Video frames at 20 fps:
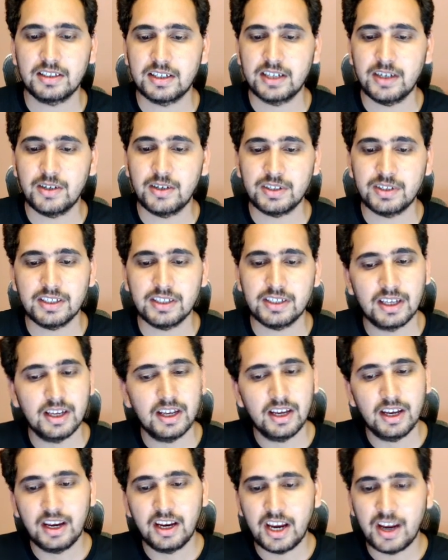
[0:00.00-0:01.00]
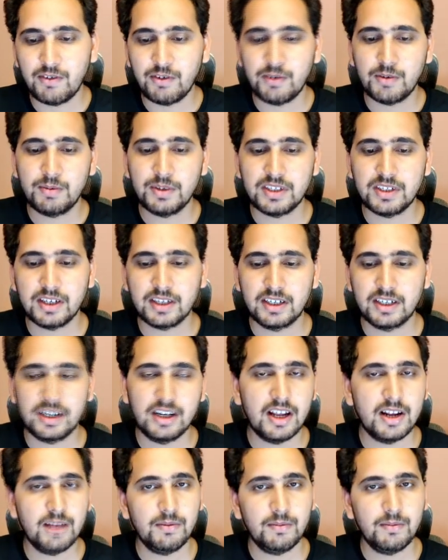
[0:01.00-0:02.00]
state, which is A would be
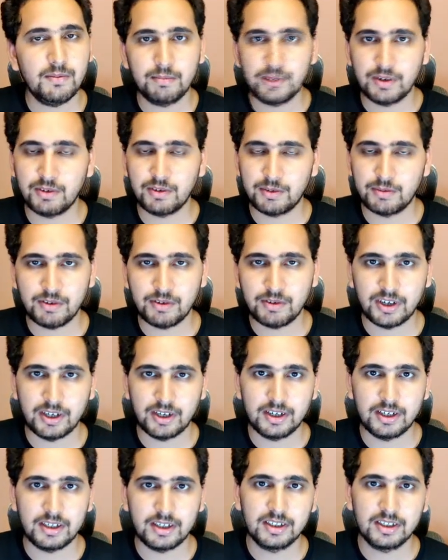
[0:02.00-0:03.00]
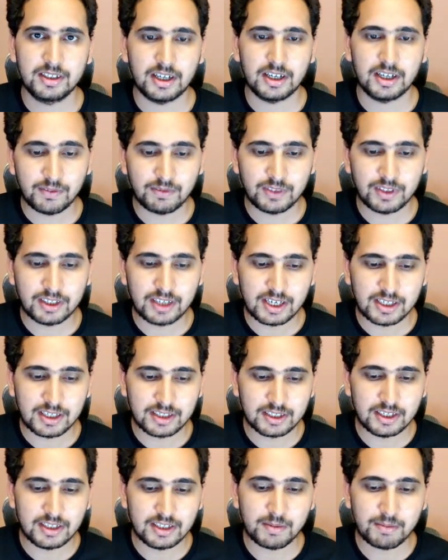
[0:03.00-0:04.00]
600 and B would be 400, right? If the
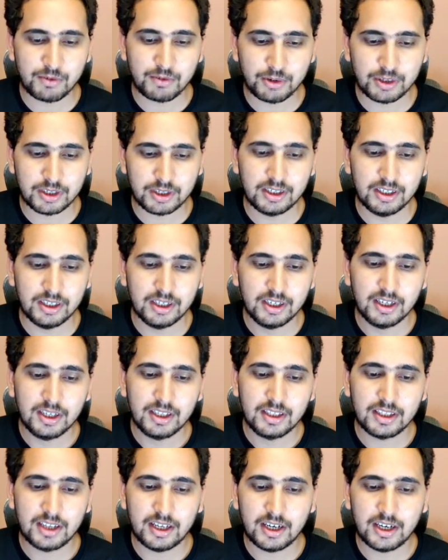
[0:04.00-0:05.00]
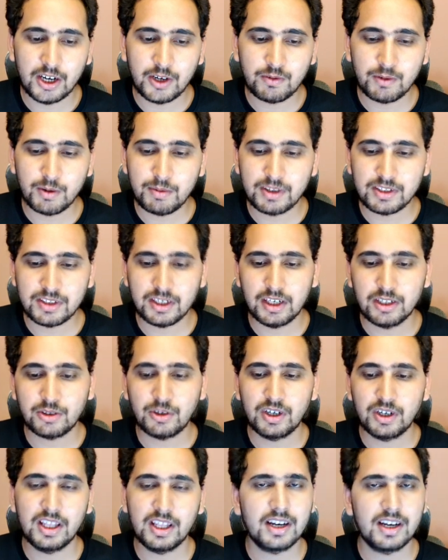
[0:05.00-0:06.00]
transaction is supported, then it would basically
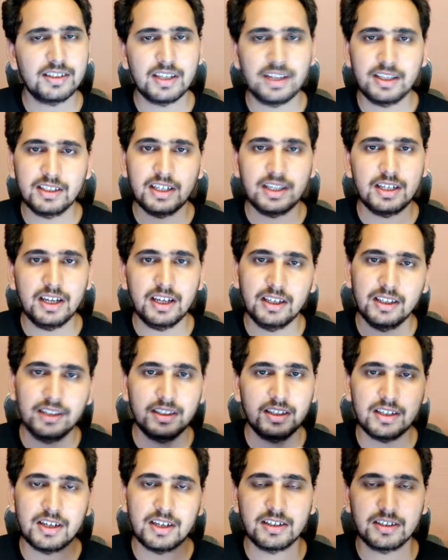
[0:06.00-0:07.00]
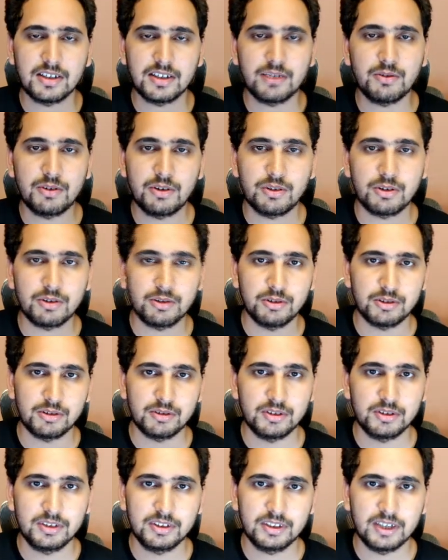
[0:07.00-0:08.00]
throw an error saying that, hey, the transaction could not go
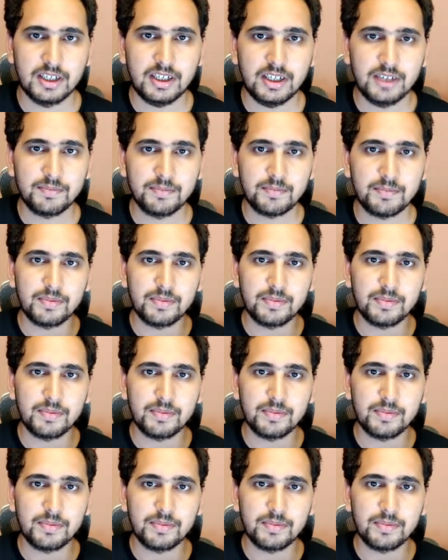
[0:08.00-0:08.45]
through, right?